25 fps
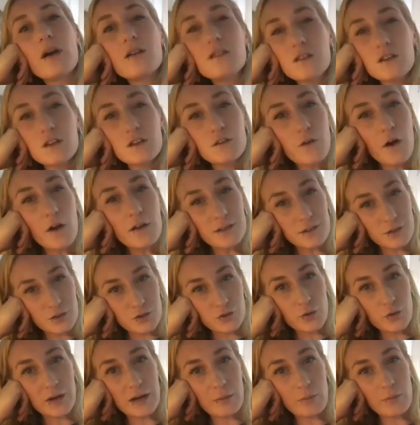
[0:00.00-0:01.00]
is this falling
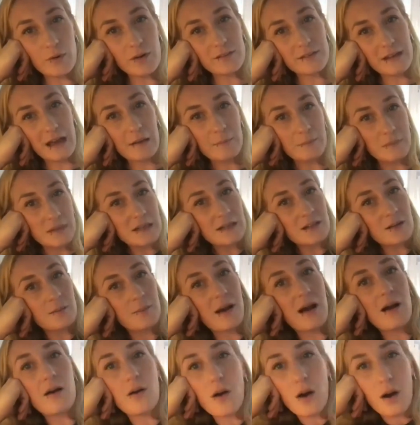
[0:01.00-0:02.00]
short, and what does that mean
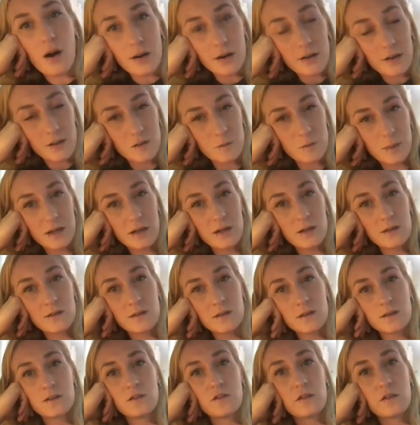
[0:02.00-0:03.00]
about our
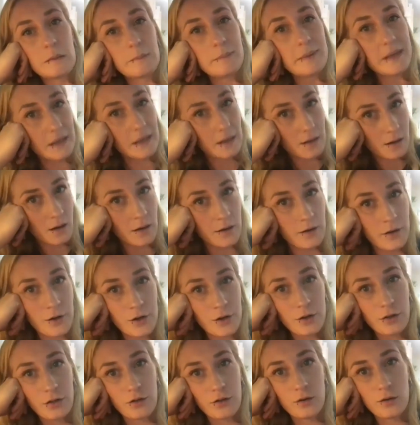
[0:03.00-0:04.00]
experiences of like being on
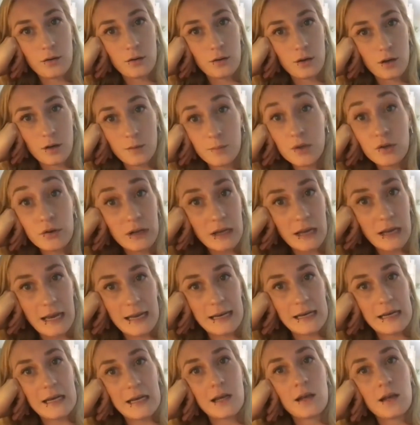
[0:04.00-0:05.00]
Earth or
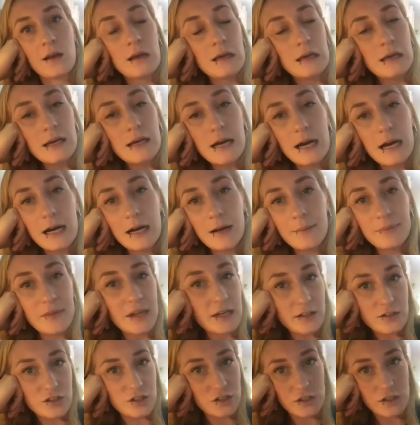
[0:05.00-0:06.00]
communicating that
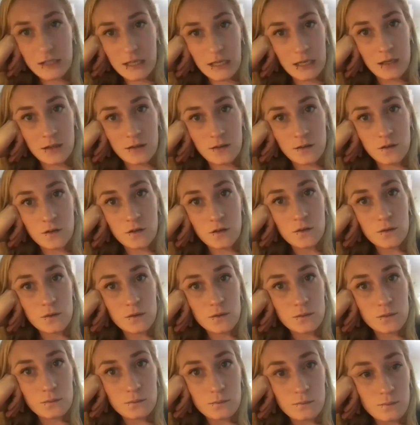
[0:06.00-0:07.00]
it just can't
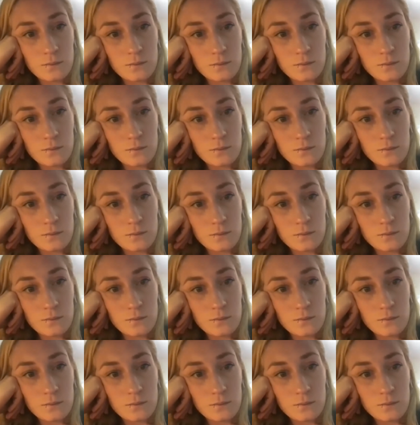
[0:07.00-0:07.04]
do?